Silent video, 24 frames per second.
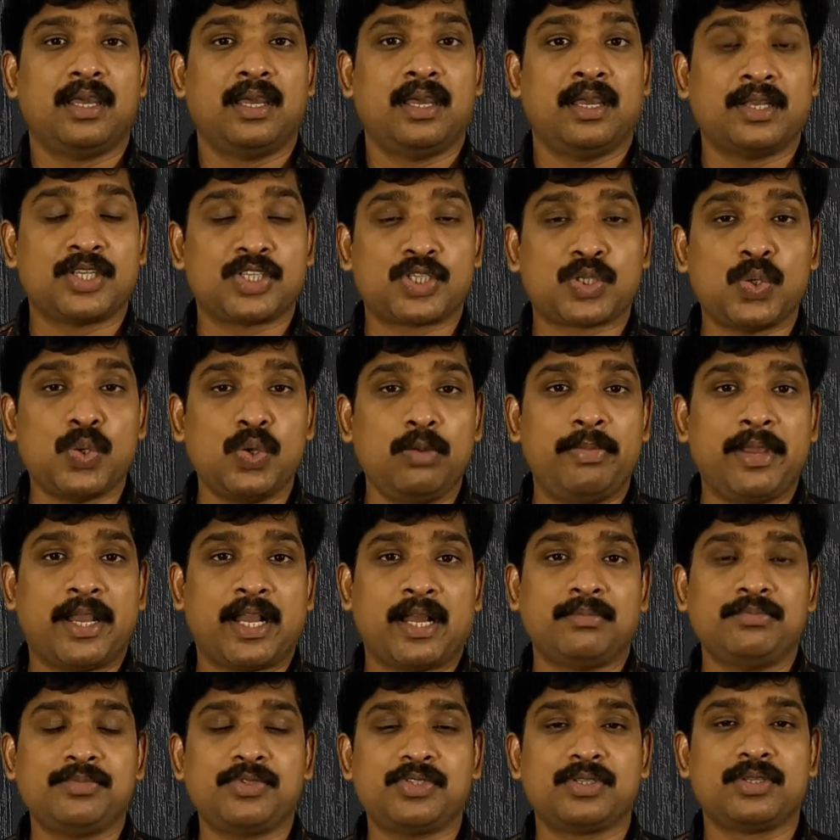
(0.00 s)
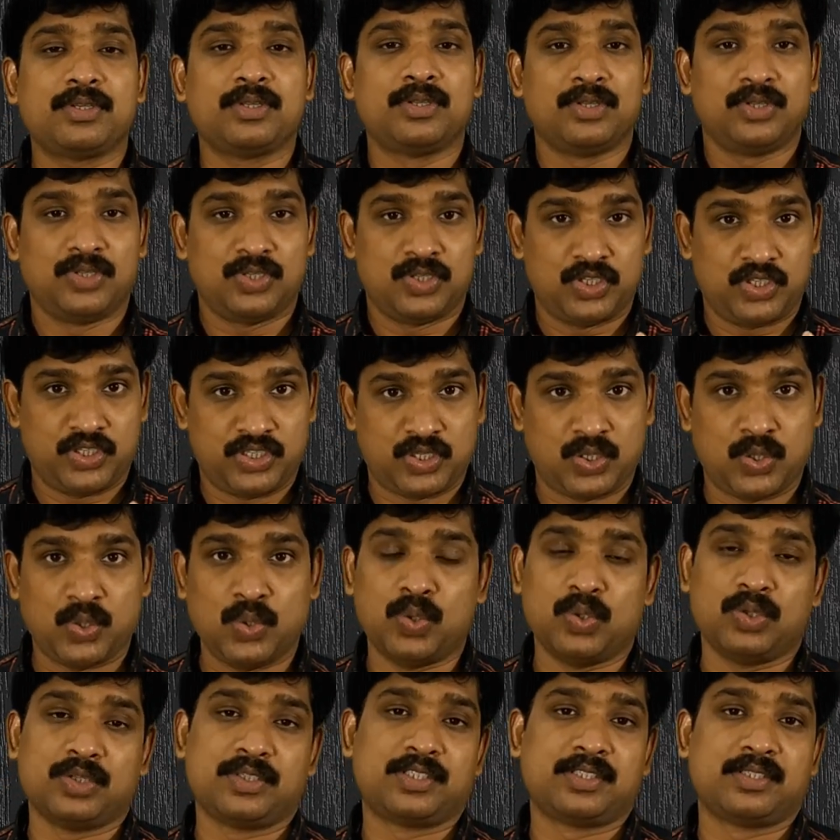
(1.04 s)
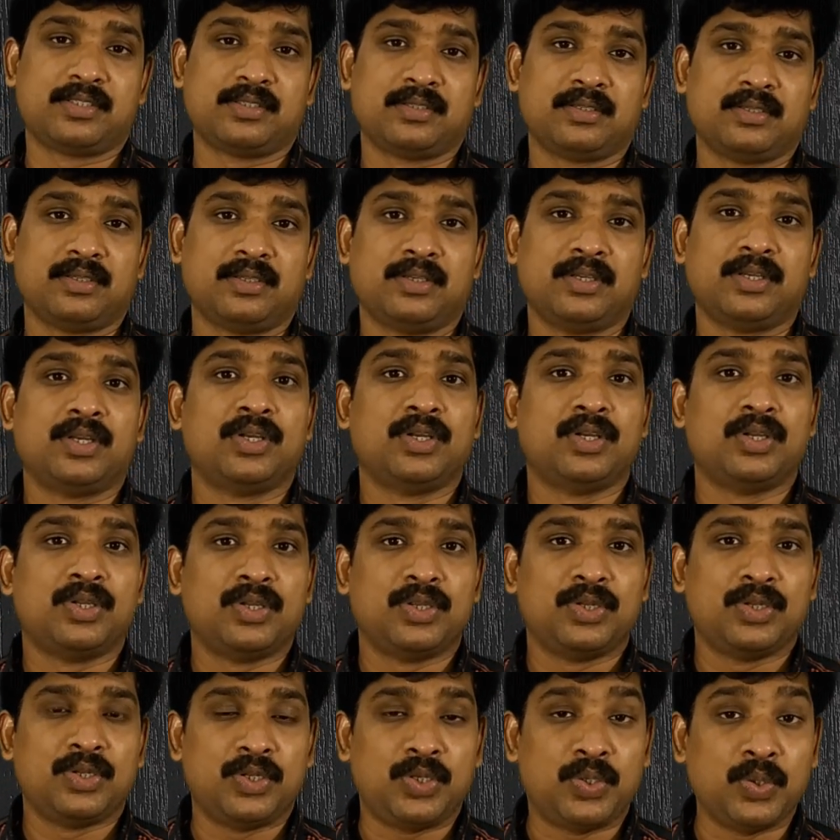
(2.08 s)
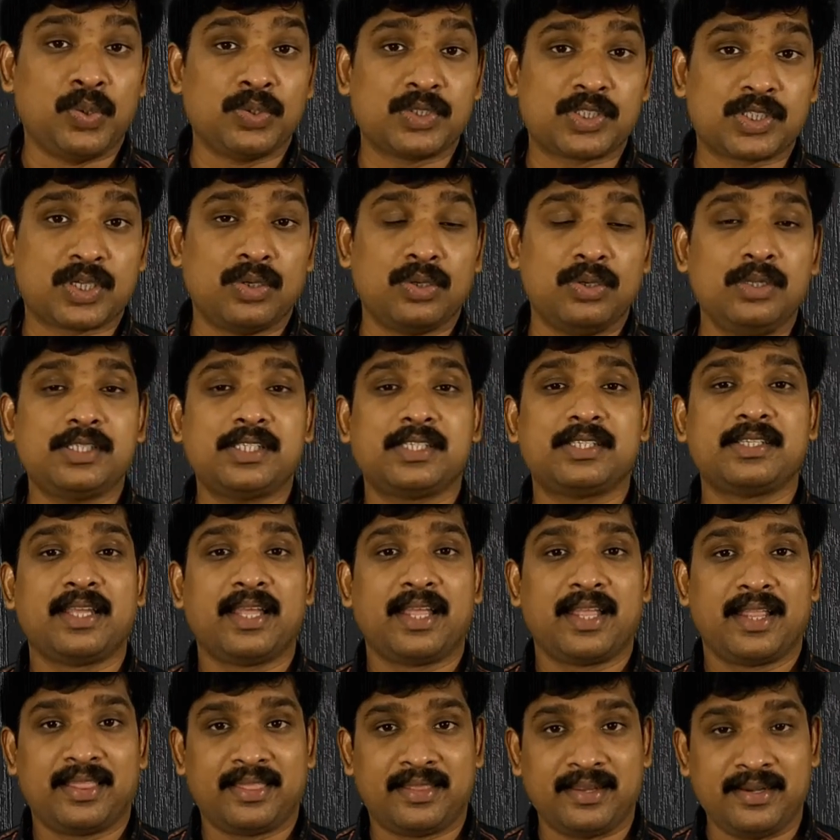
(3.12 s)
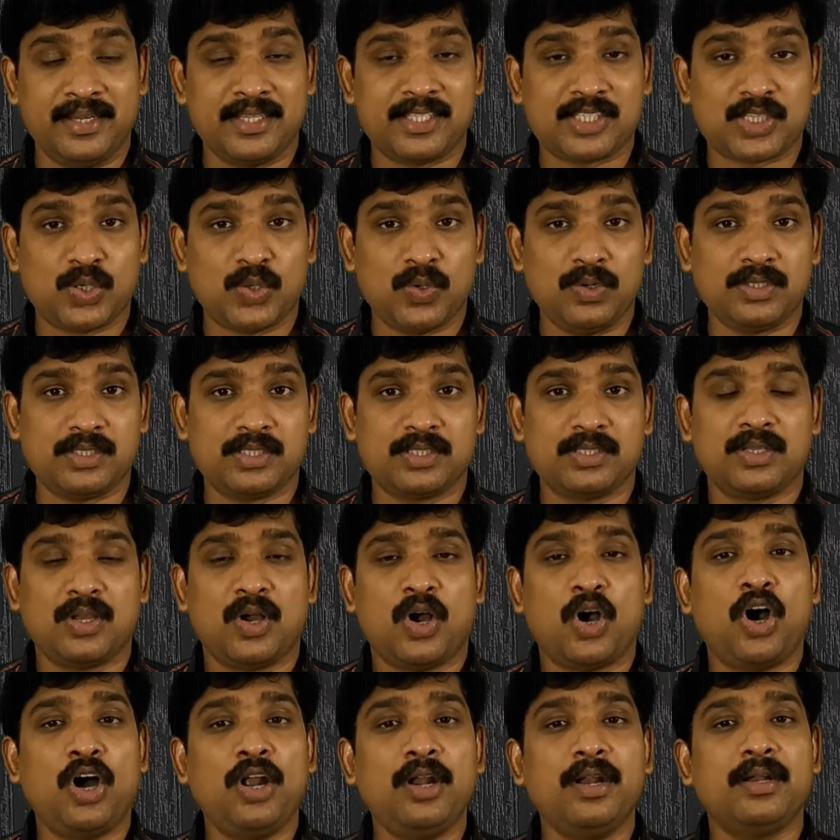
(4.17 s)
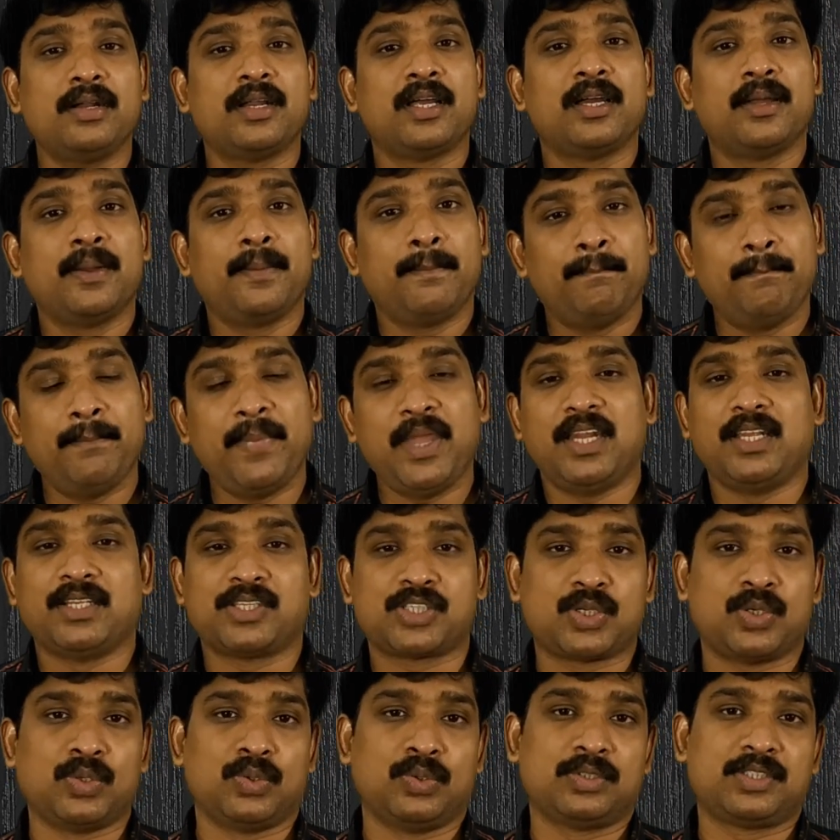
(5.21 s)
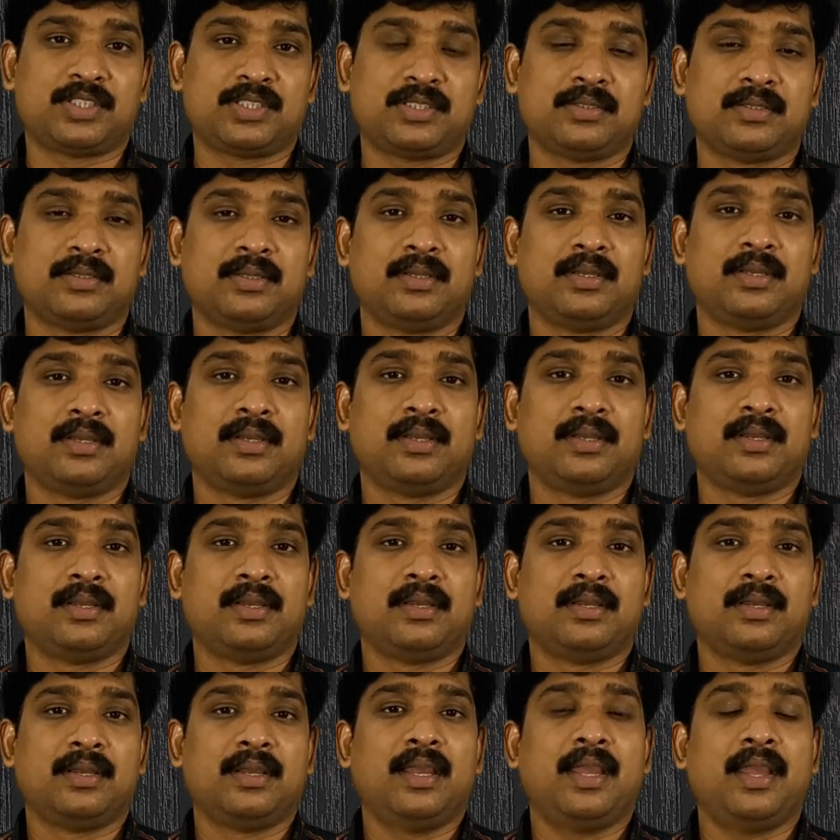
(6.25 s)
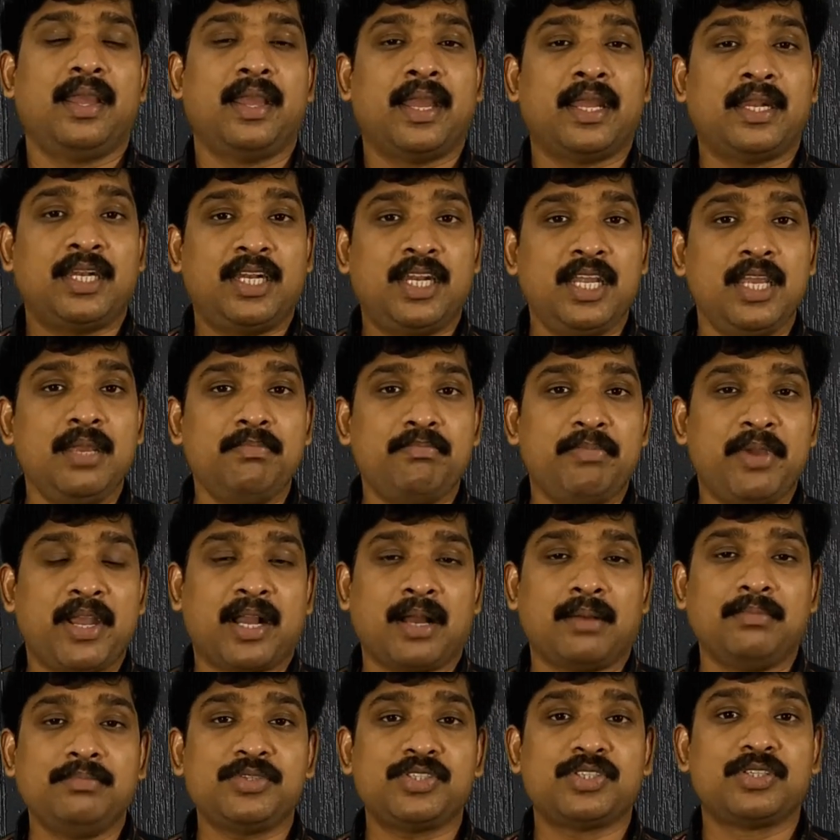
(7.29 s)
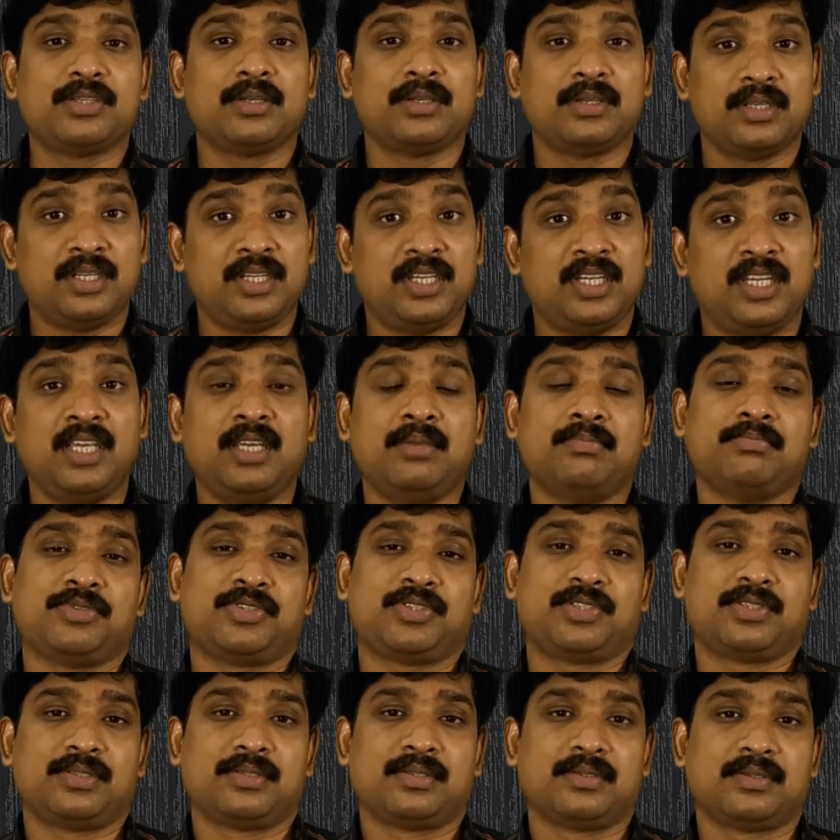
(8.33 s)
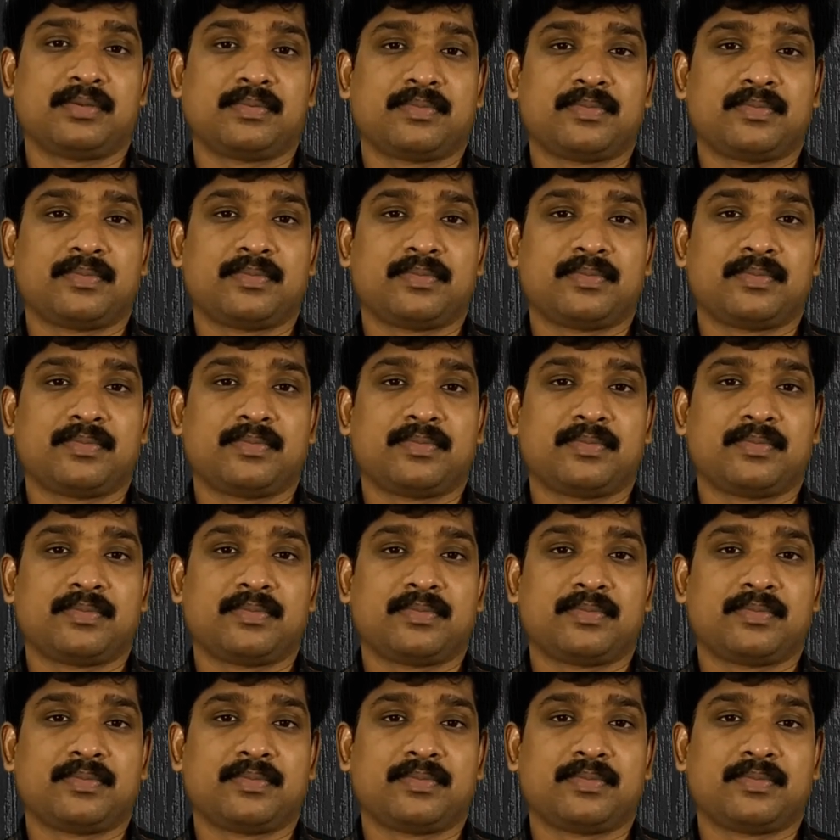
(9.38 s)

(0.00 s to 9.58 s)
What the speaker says: A school becomes schools, 2 schools, 3 schools or many schools. A team becomes teams.